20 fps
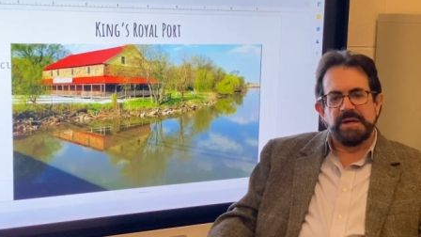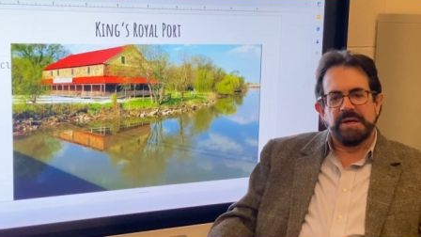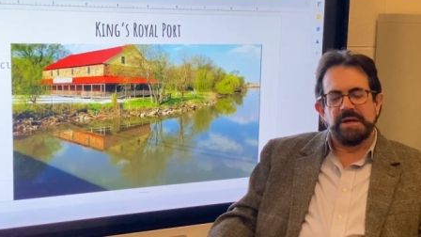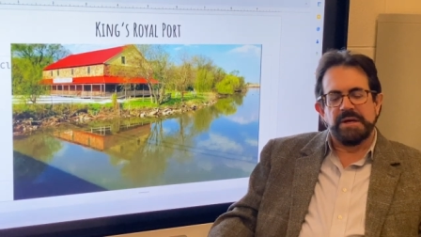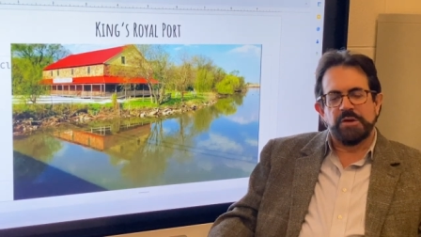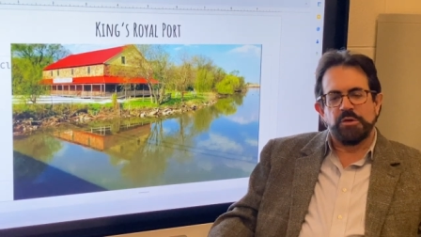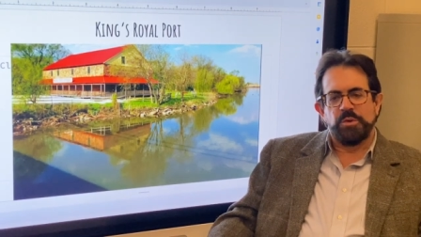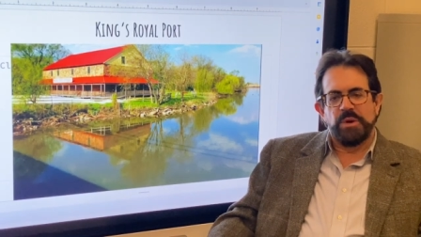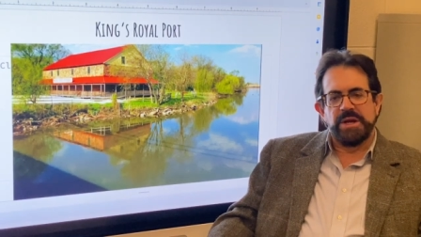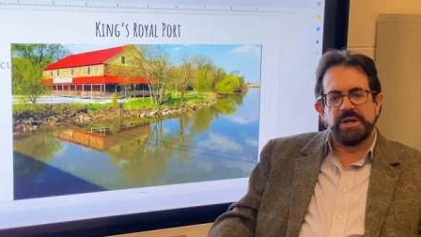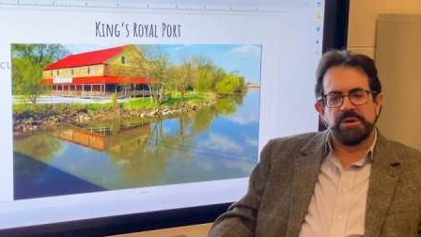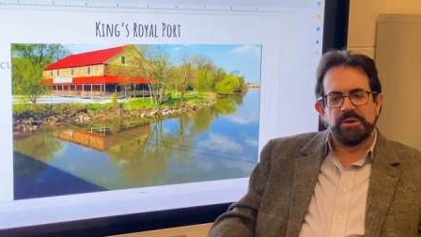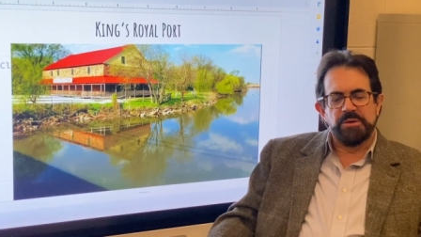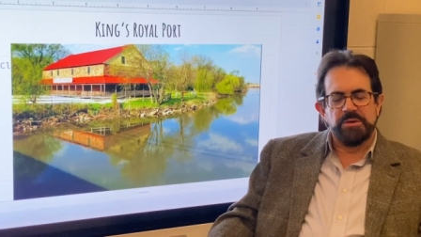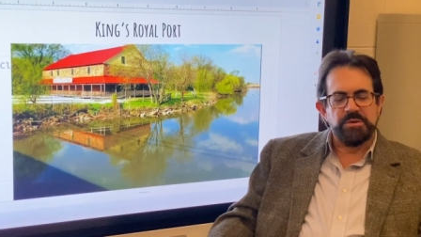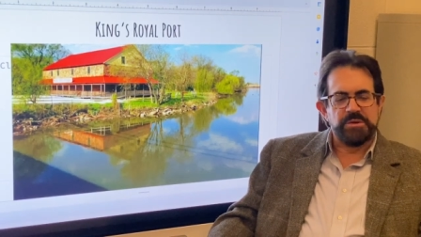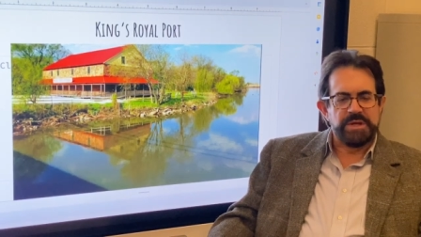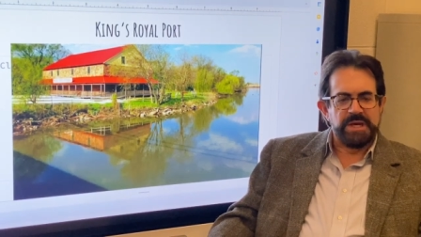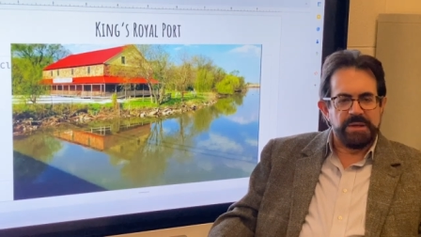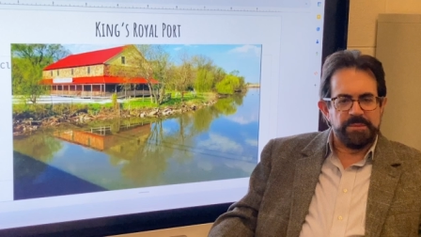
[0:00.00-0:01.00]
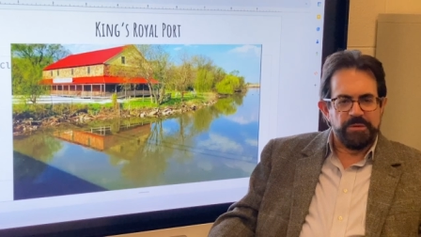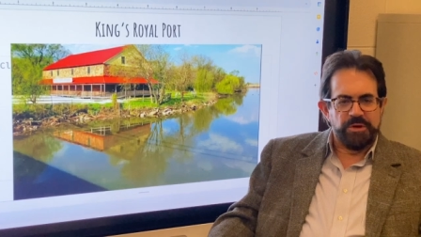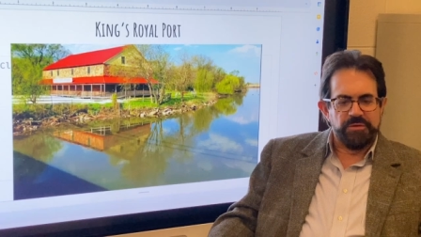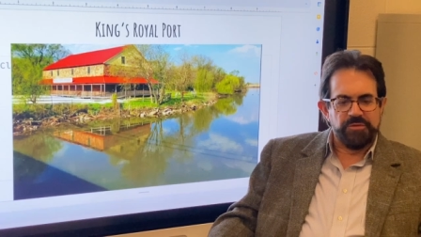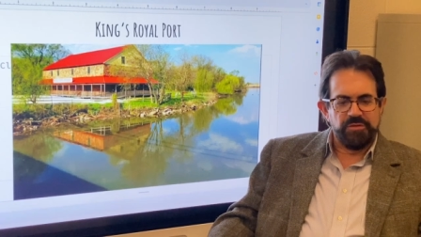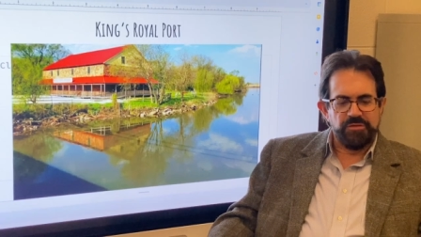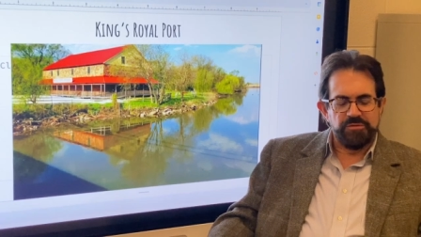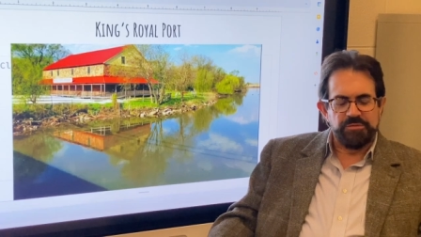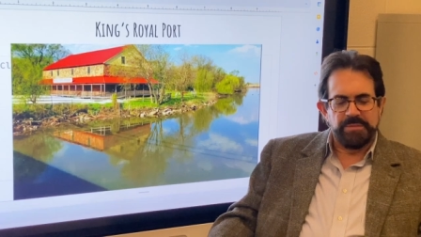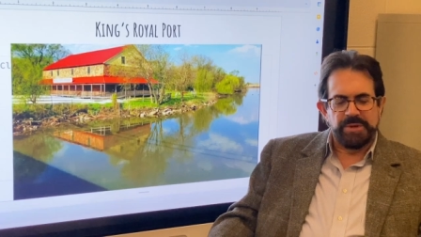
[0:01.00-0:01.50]
a Quaker who came
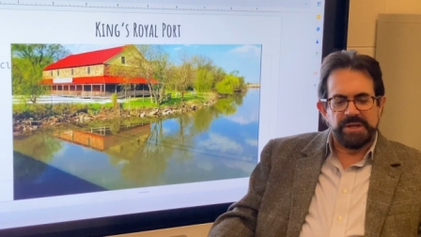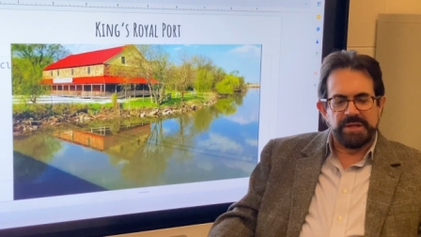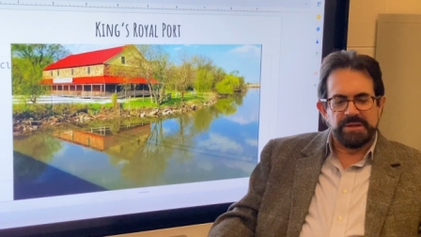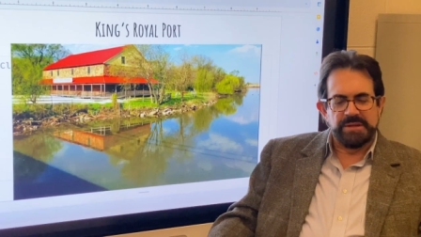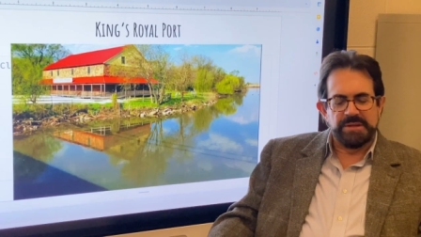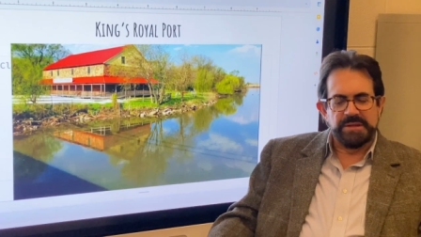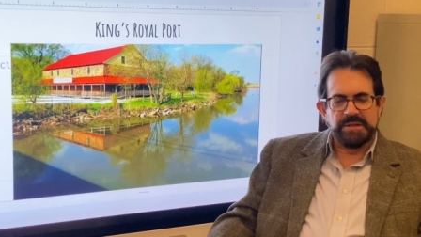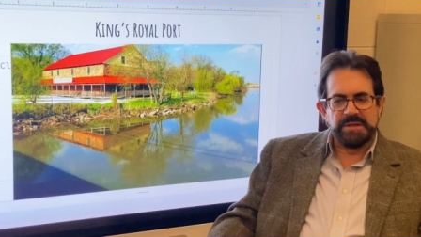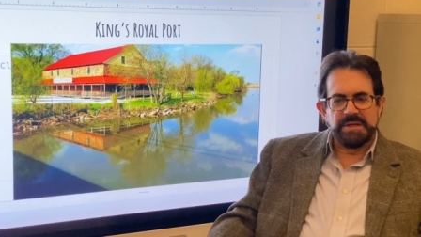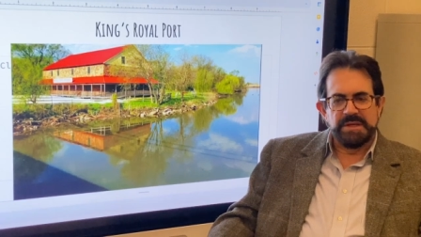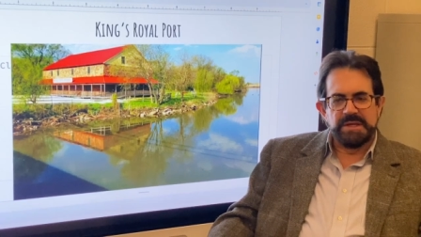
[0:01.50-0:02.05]
over from England